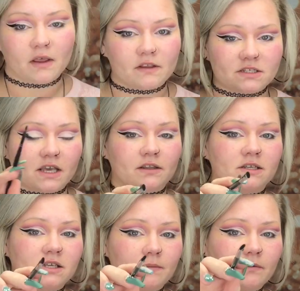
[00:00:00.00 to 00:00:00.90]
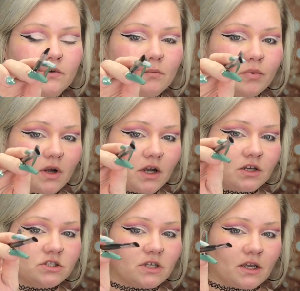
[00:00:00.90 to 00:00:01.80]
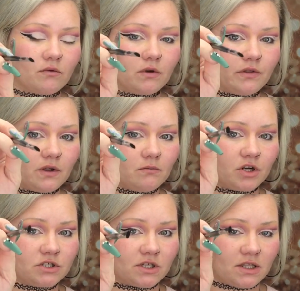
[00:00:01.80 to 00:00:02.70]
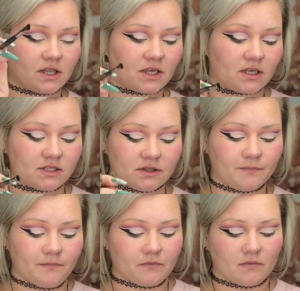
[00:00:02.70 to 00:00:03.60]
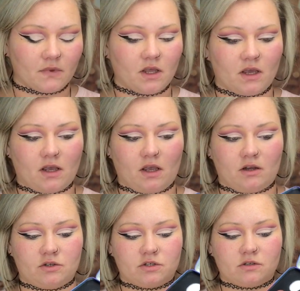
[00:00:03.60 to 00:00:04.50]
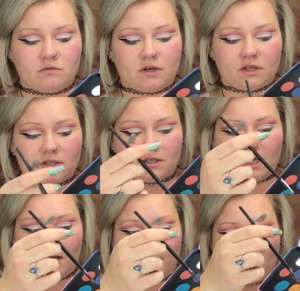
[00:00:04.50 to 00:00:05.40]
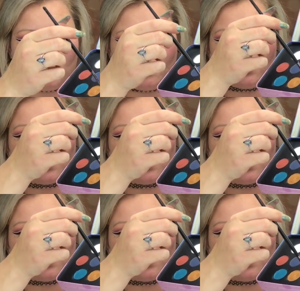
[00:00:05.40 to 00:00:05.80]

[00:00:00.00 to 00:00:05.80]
And then take the tip of your brush, like a real thin brush like this, and you just want to tap it in